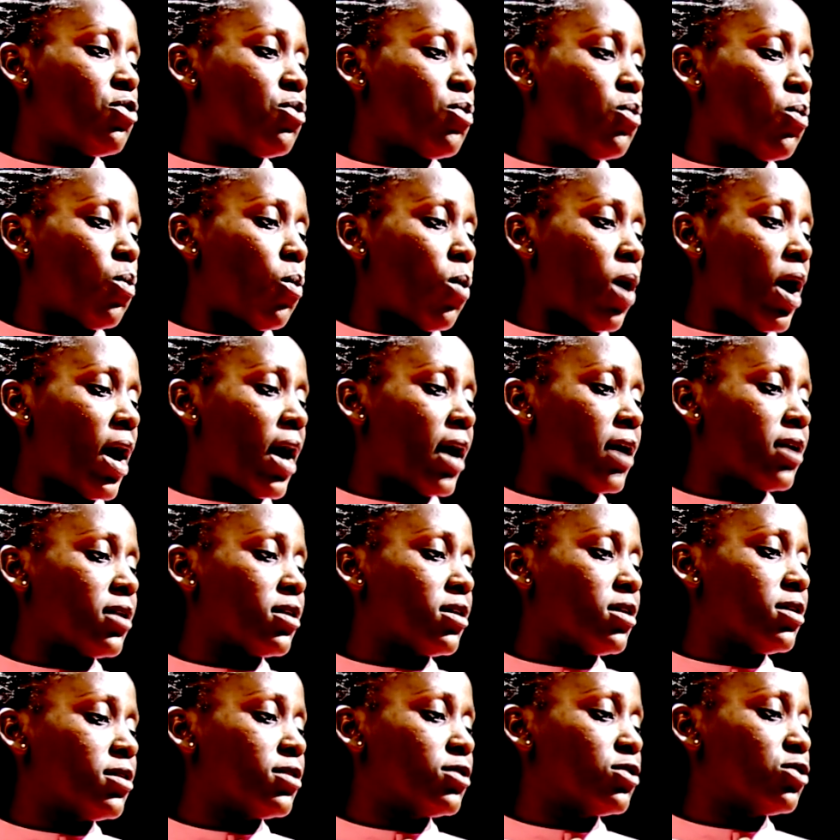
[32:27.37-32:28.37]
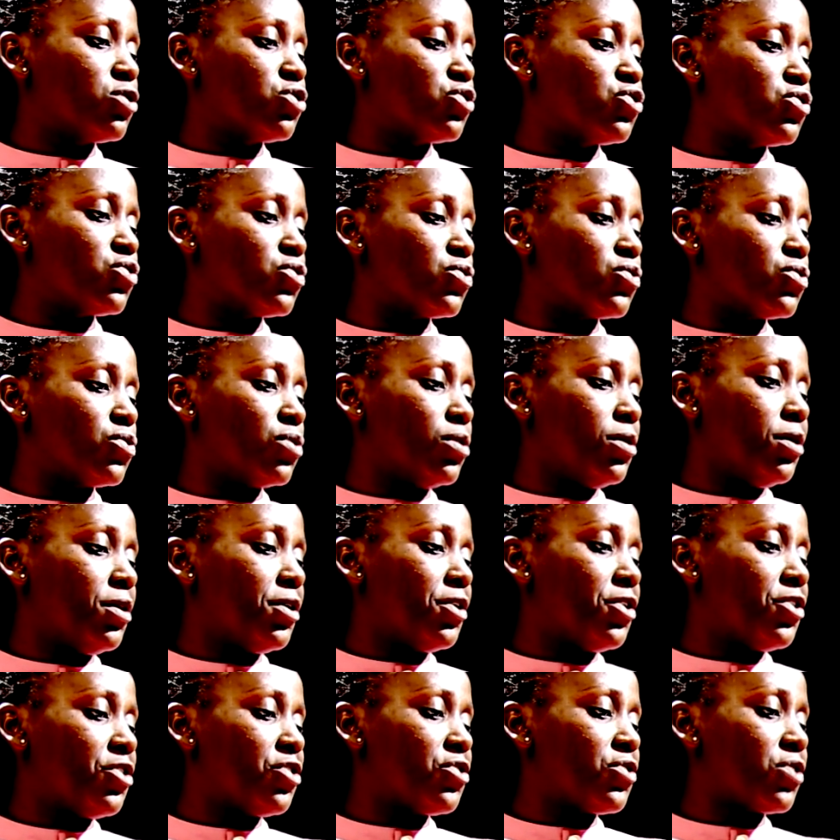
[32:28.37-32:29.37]
1, 2,
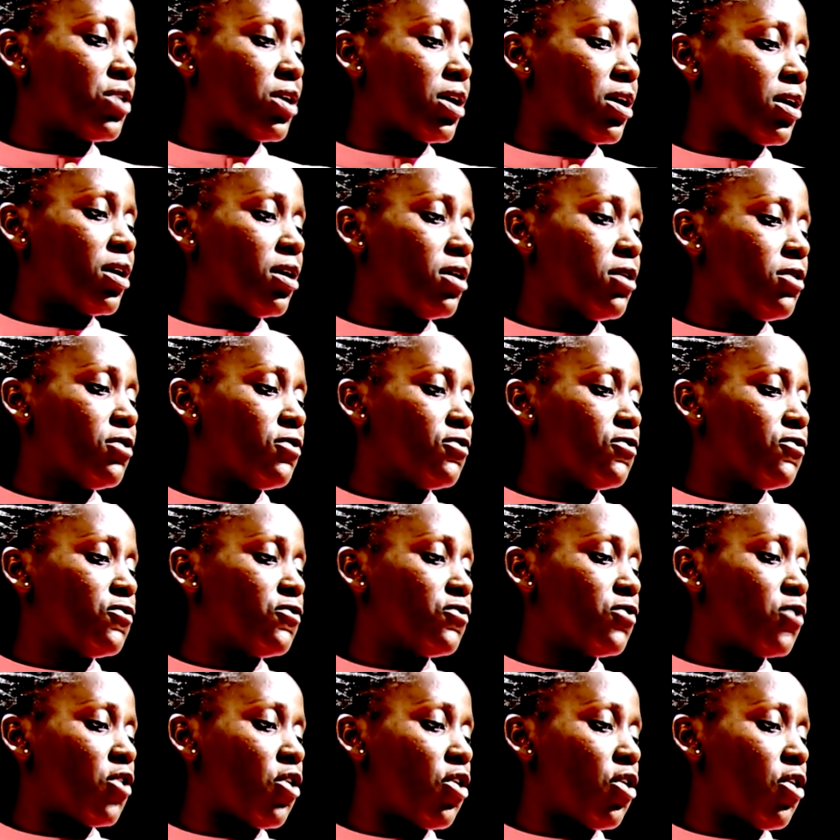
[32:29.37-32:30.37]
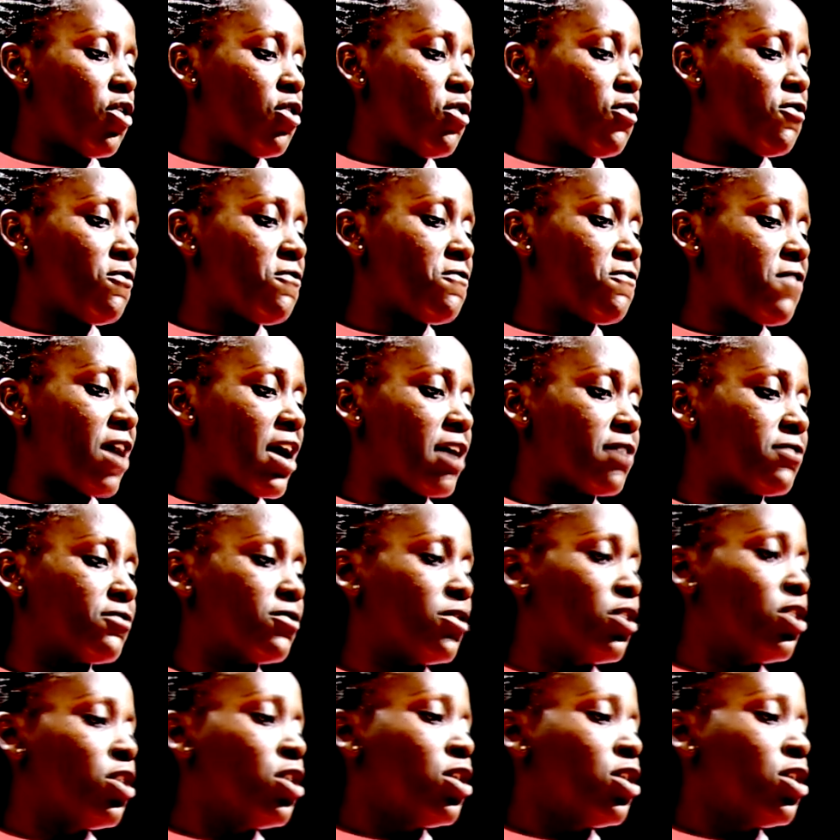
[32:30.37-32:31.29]
3, 4, 5.